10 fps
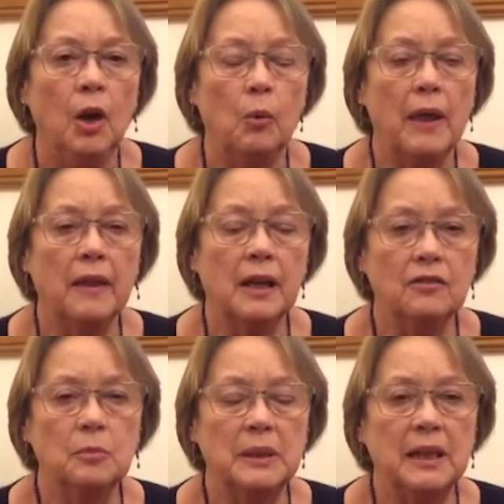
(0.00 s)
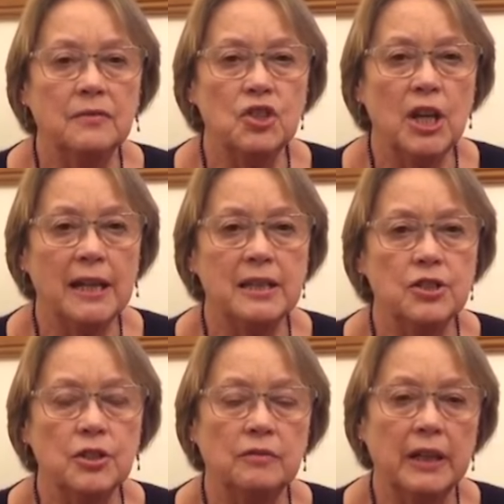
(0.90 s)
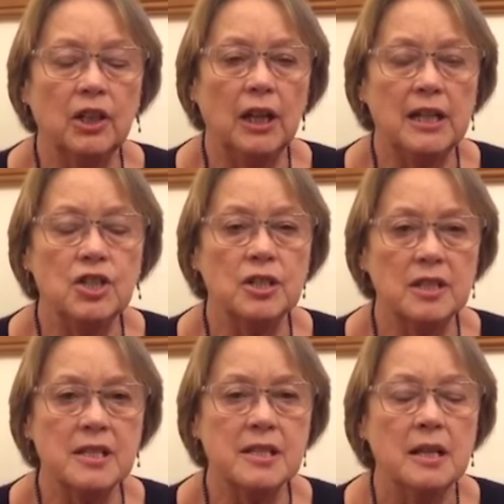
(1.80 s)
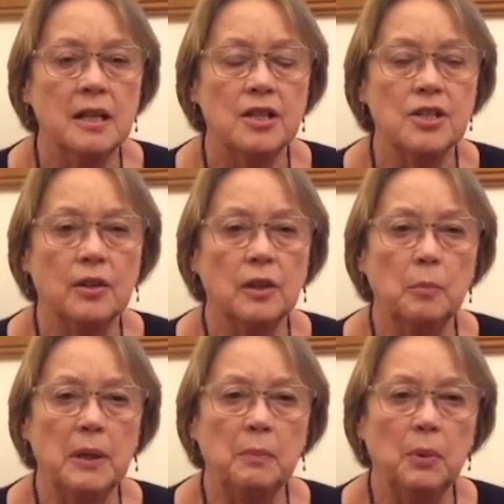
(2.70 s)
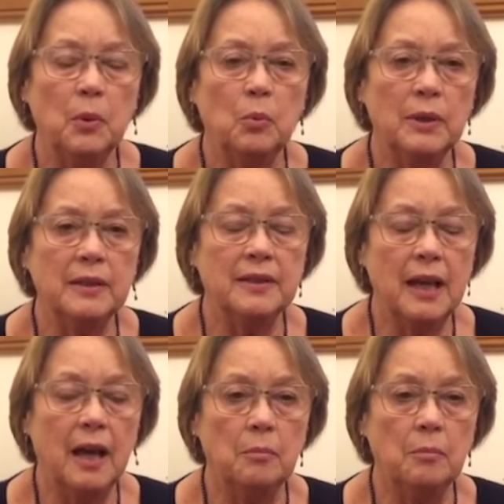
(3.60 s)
where the government have changed the regulations so that people with